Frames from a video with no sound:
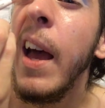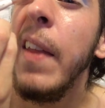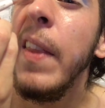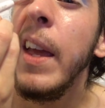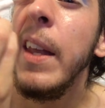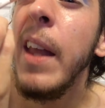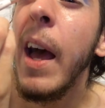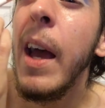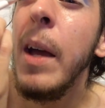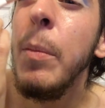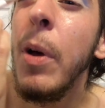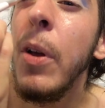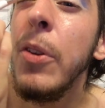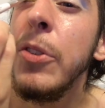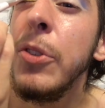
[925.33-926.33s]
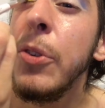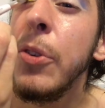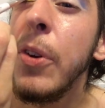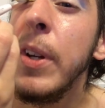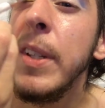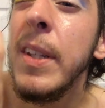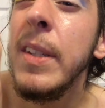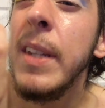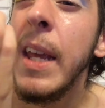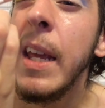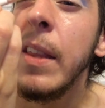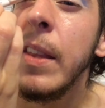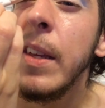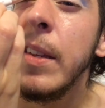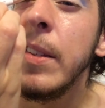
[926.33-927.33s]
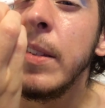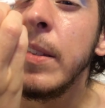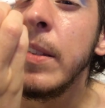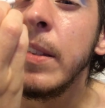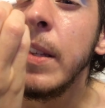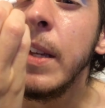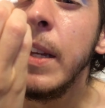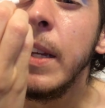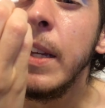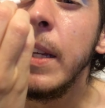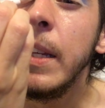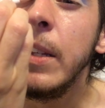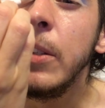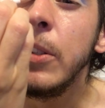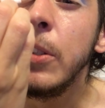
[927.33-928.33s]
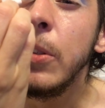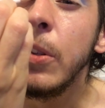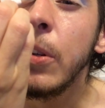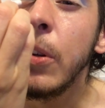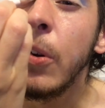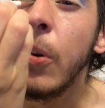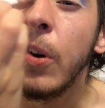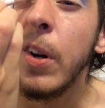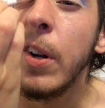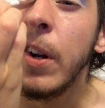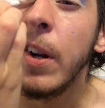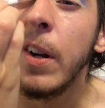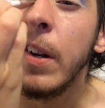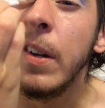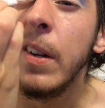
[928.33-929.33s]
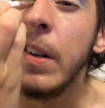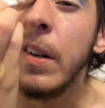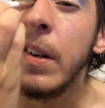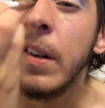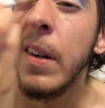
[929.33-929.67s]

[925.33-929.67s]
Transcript: And then I'm also going to take this into the corner.